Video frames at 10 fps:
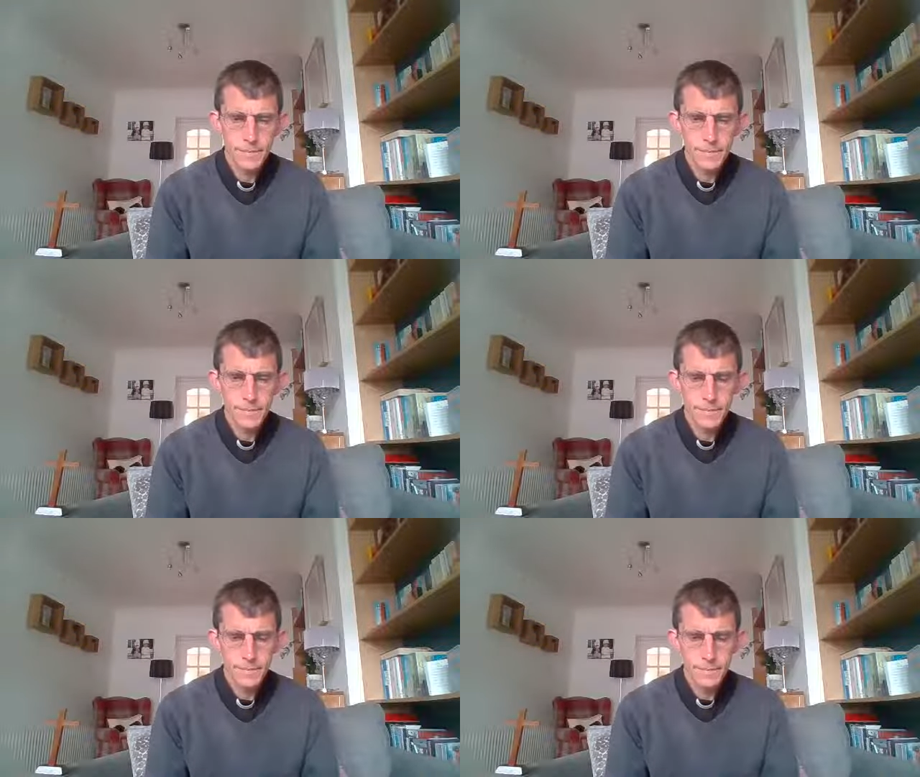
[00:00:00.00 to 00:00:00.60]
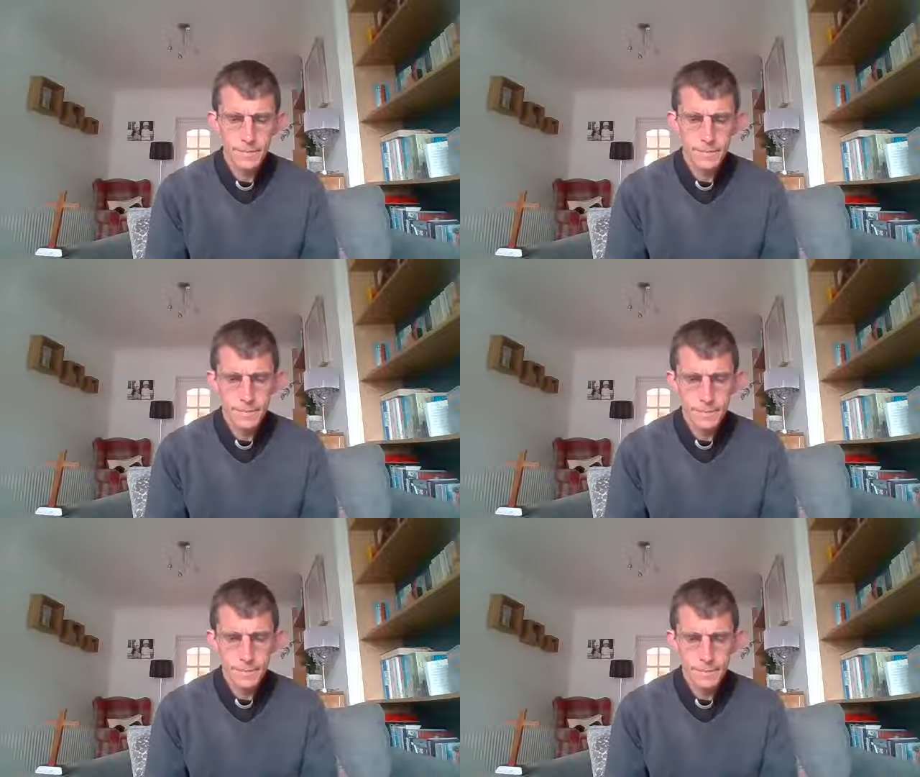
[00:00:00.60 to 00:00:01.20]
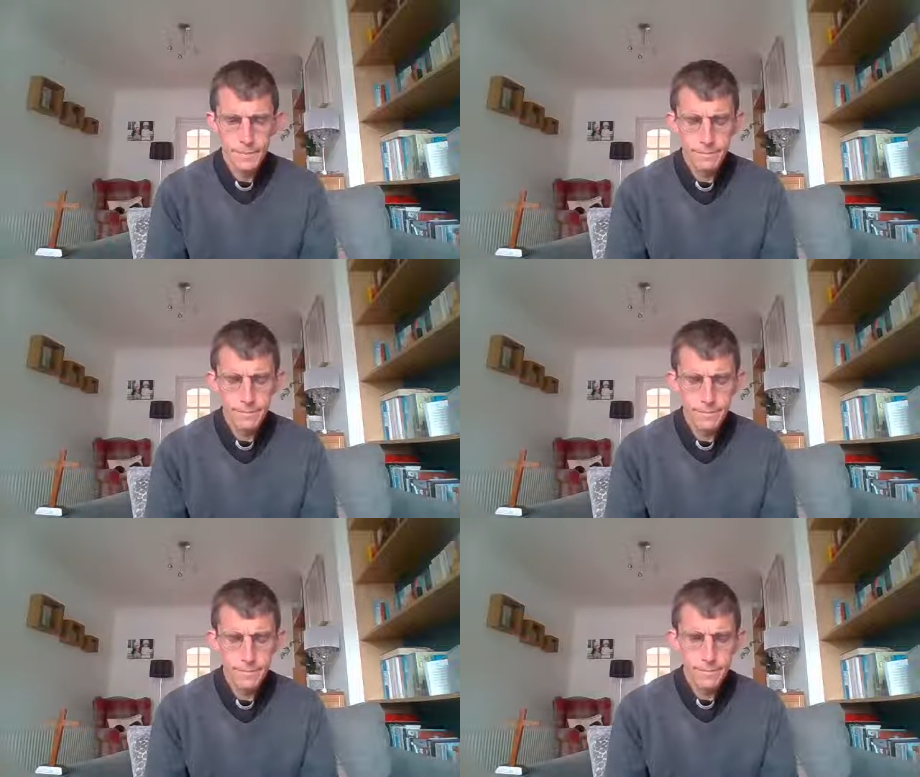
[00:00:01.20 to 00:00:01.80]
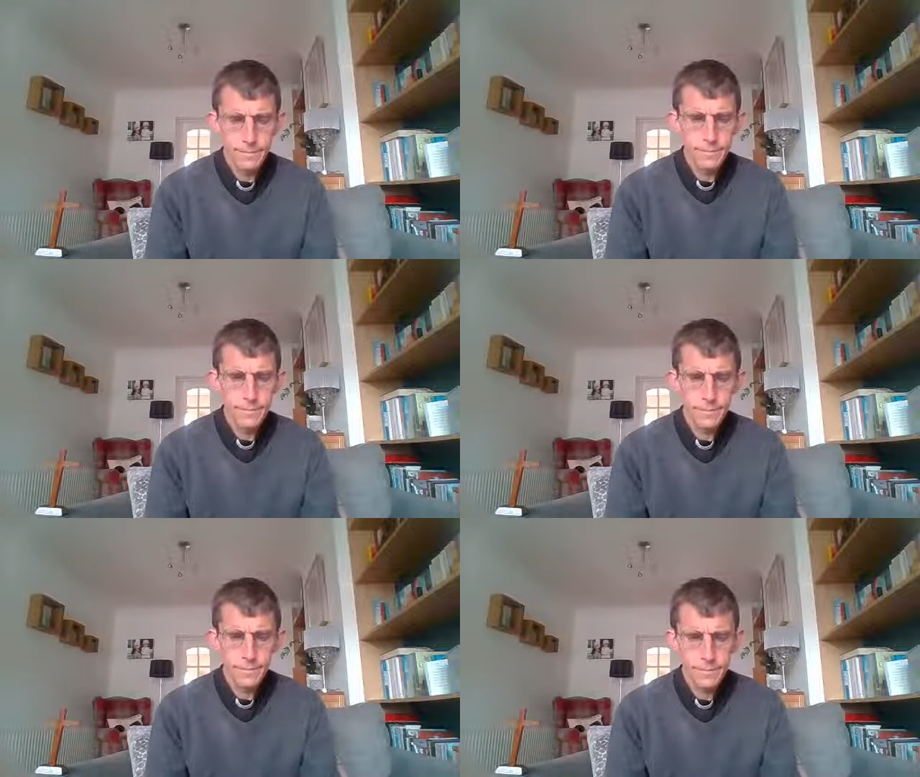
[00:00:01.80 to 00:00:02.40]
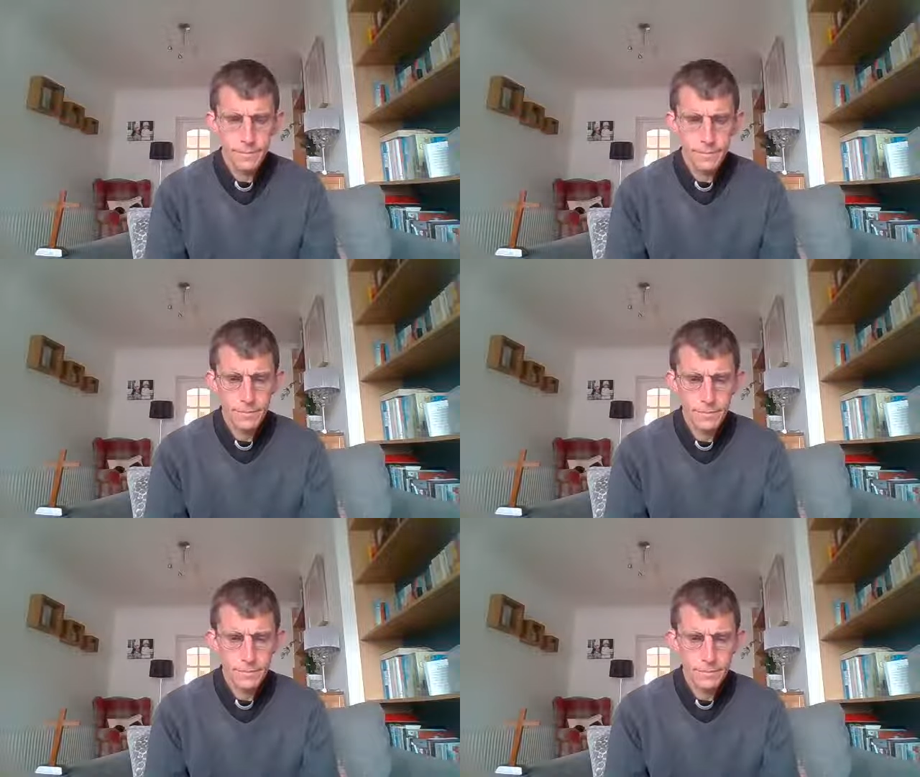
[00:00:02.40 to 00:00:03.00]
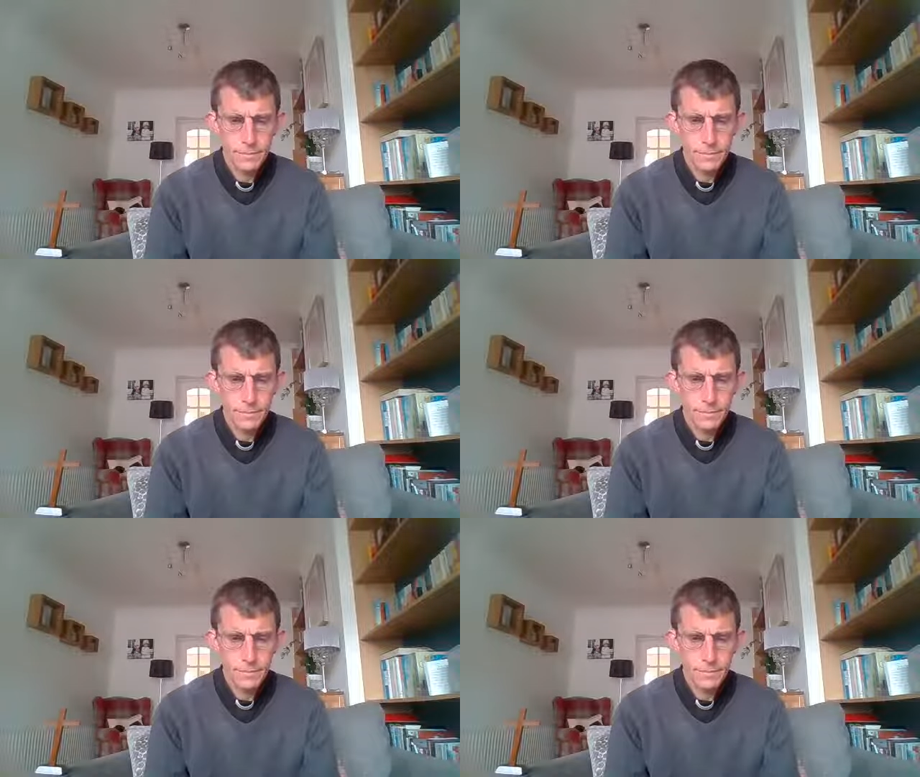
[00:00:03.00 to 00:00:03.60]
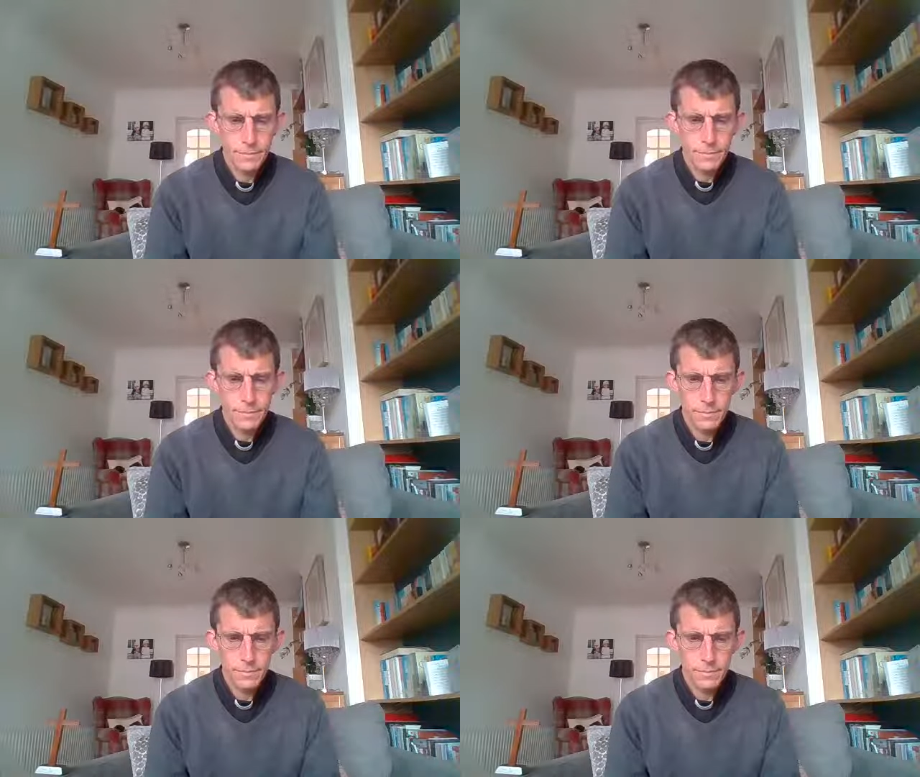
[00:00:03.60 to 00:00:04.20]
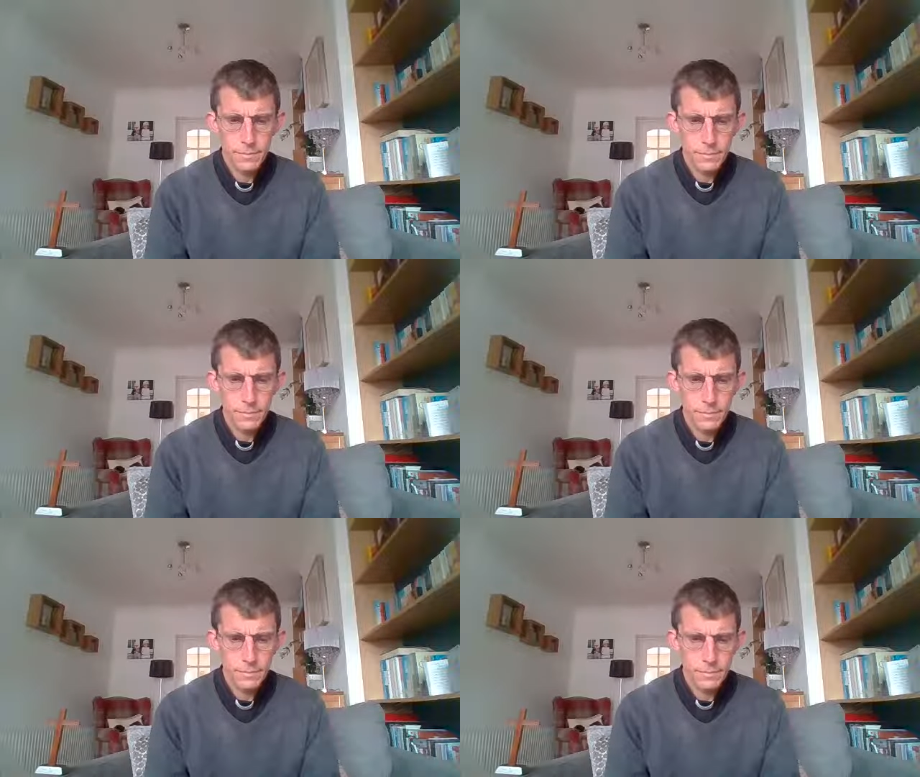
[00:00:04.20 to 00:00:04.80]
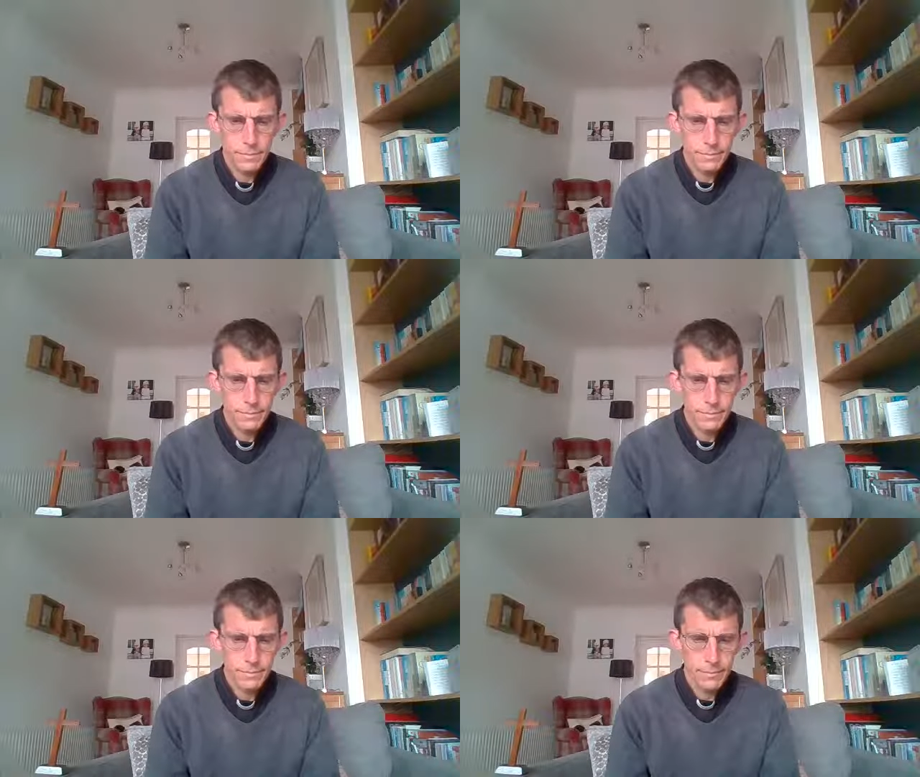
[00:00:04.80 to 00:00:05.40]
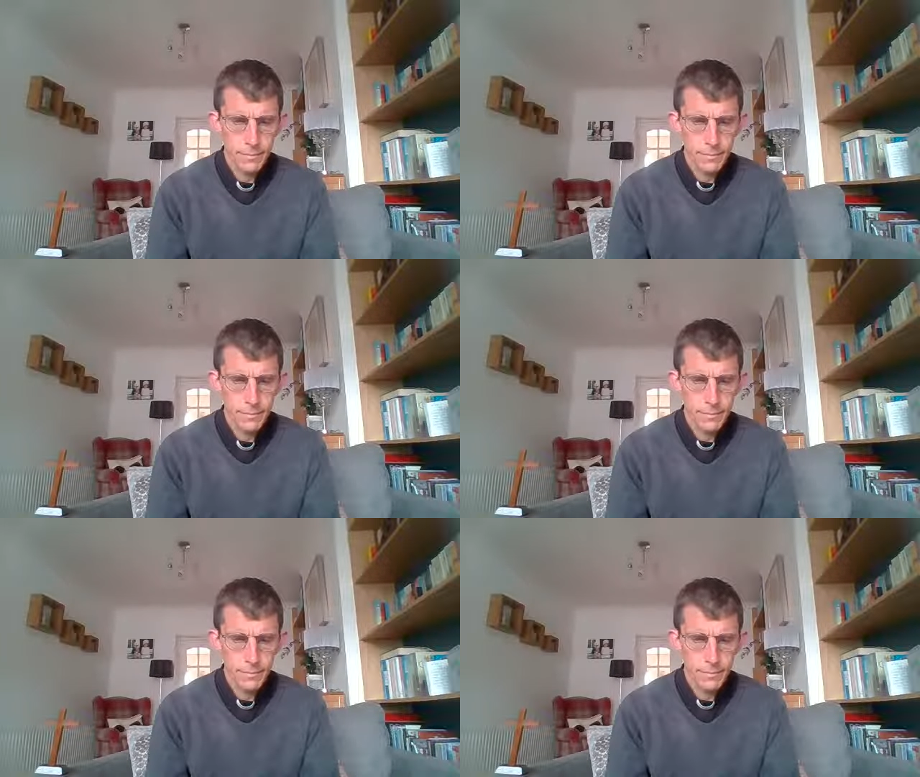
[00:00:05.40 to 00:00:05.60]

(silence)